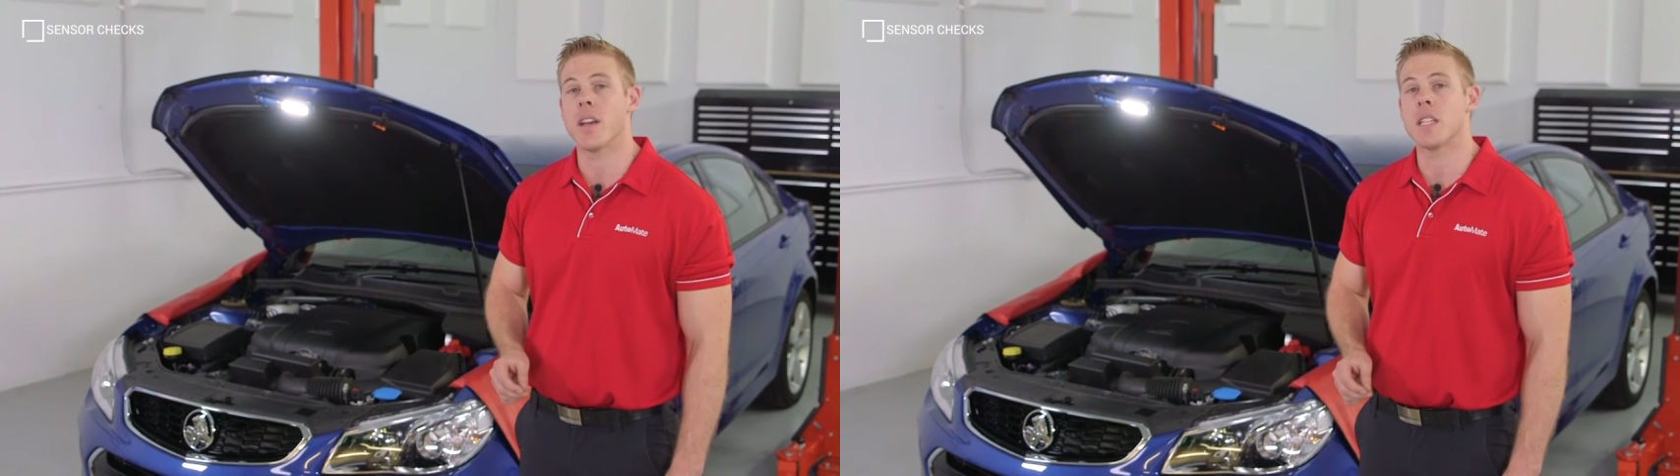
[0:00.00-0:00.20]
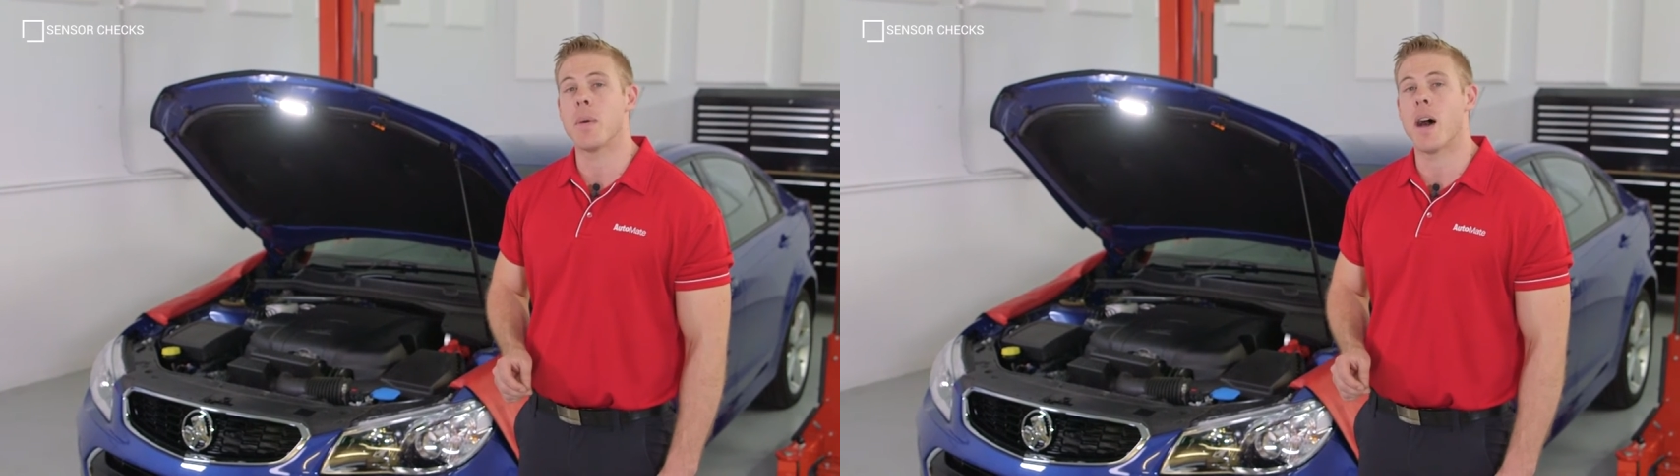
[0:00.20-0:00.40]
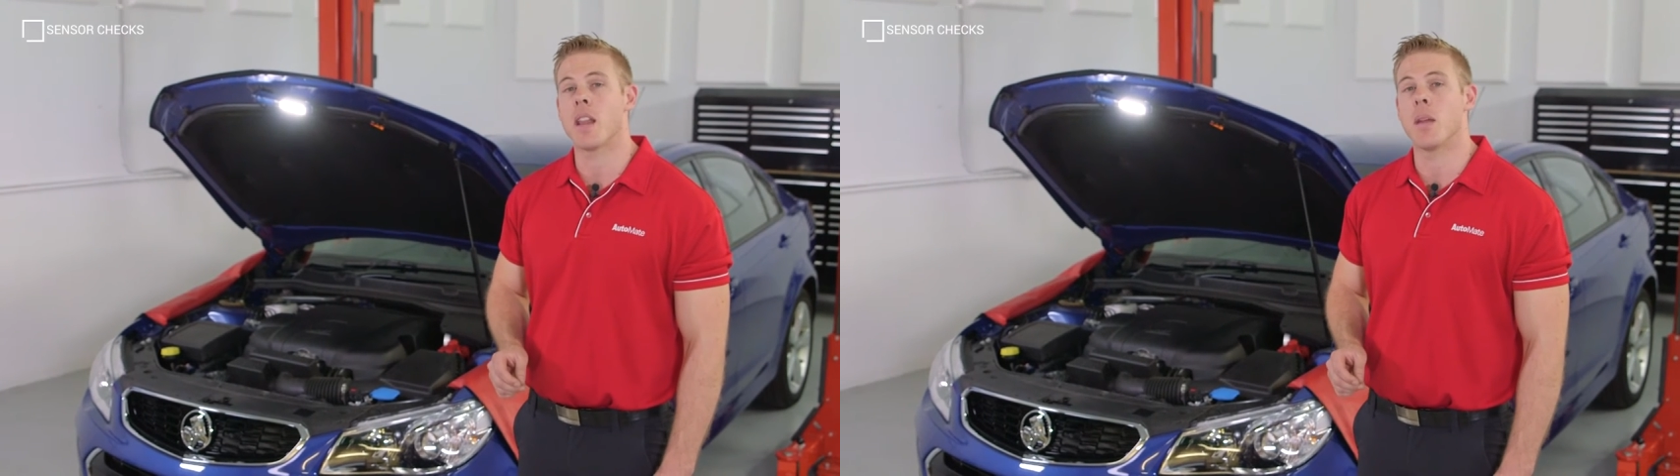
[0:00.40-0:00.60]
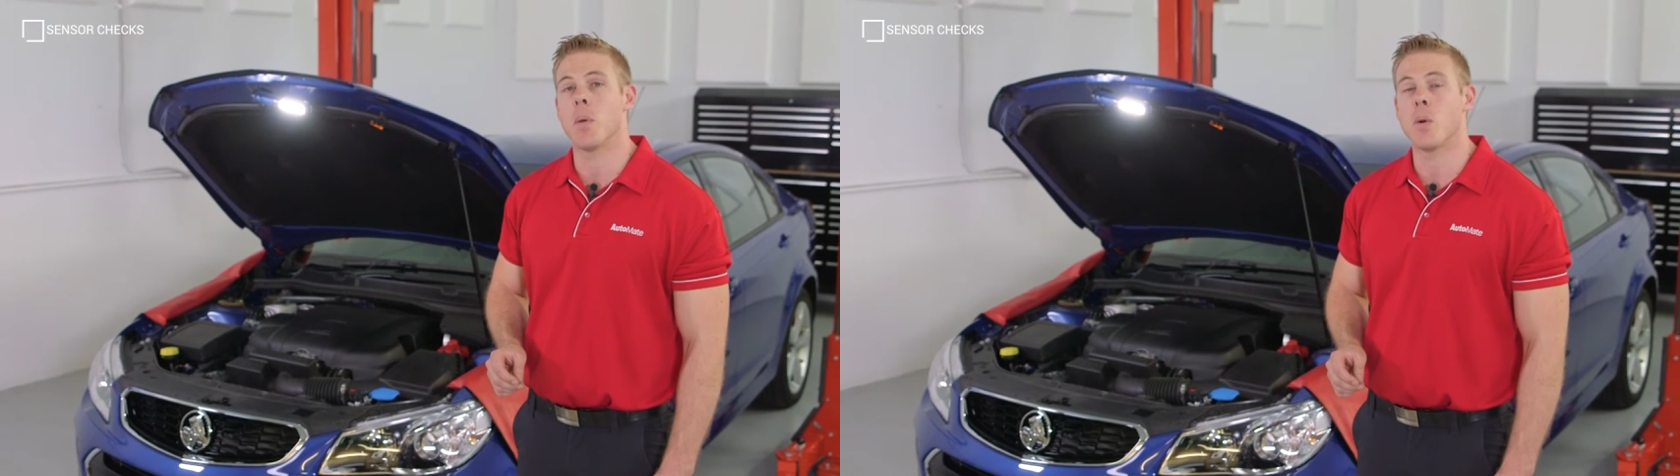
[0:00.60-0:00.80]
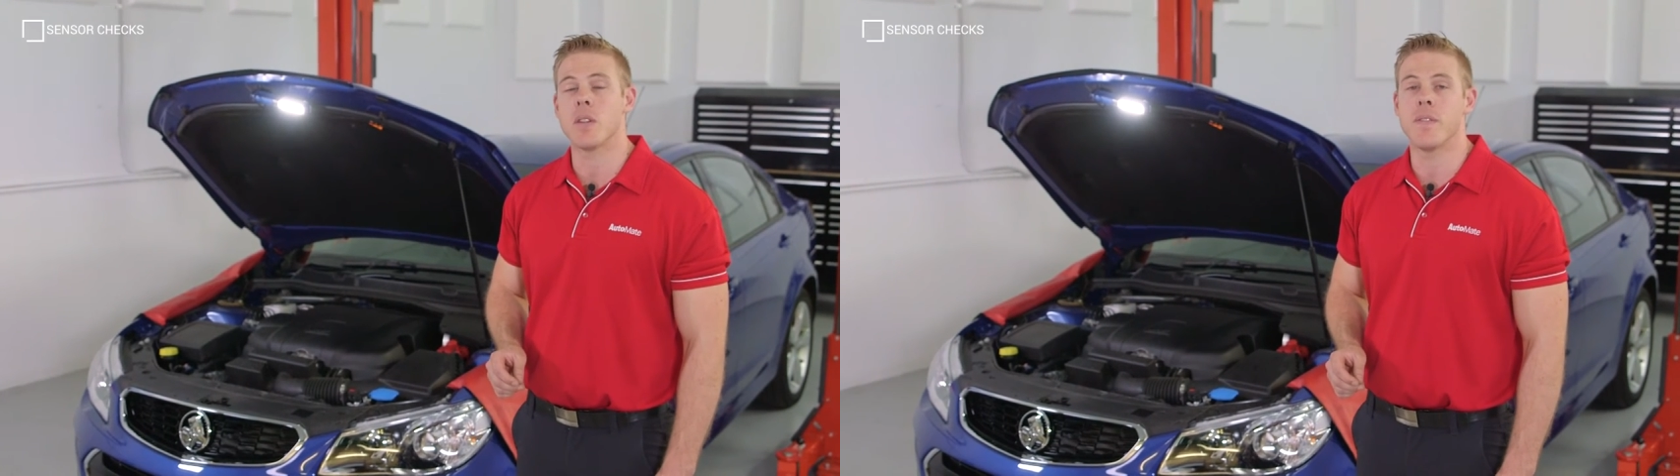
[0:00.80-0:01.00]
as part of the
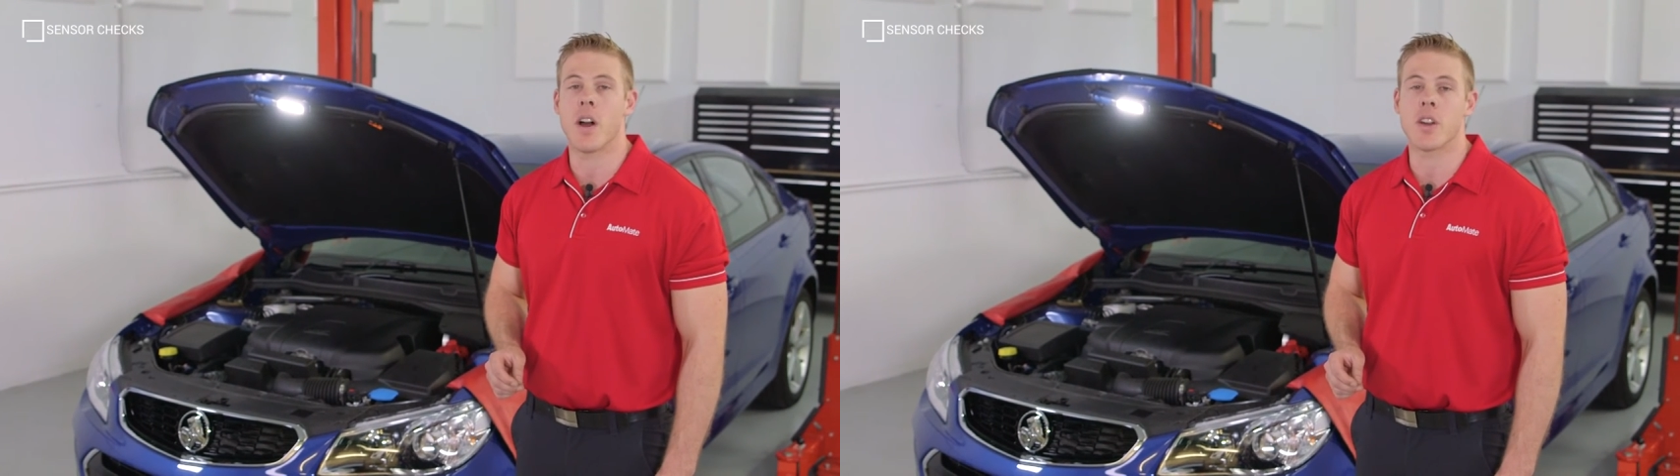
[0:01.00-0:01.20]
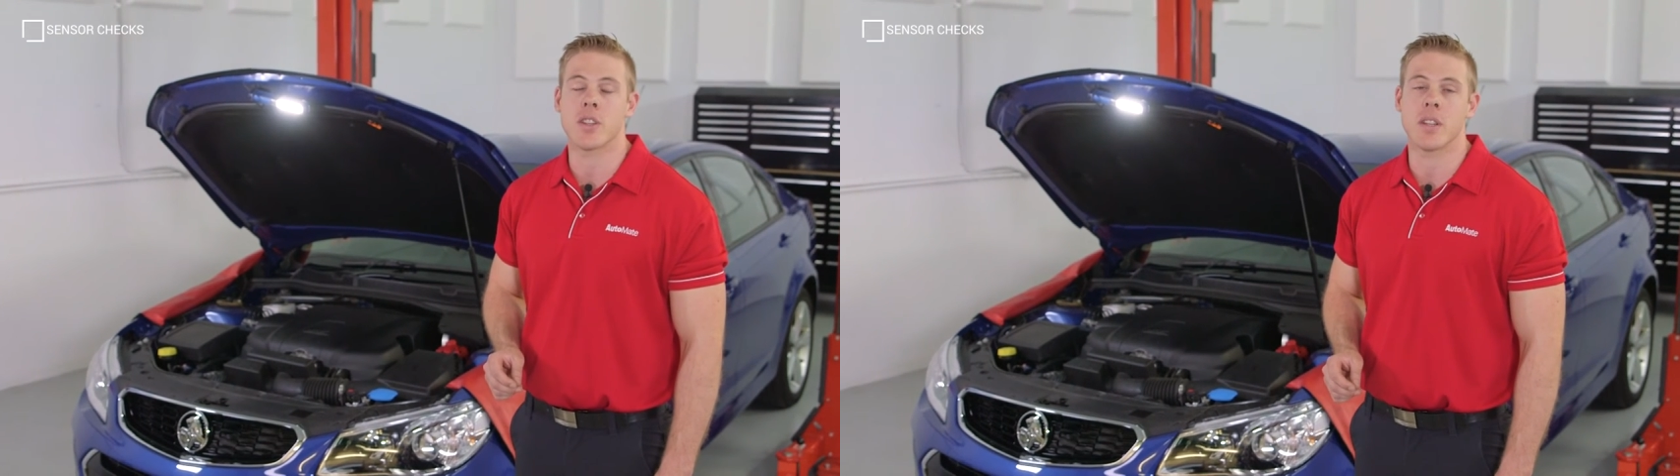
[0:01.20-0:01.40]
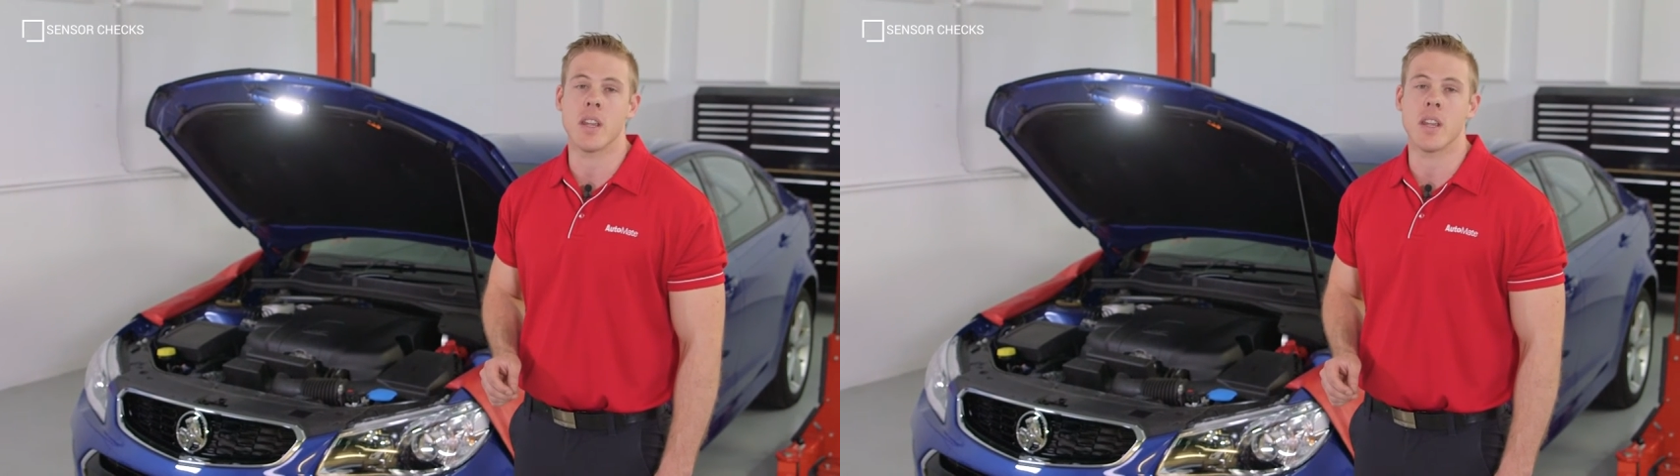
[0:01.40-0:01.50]
multifunction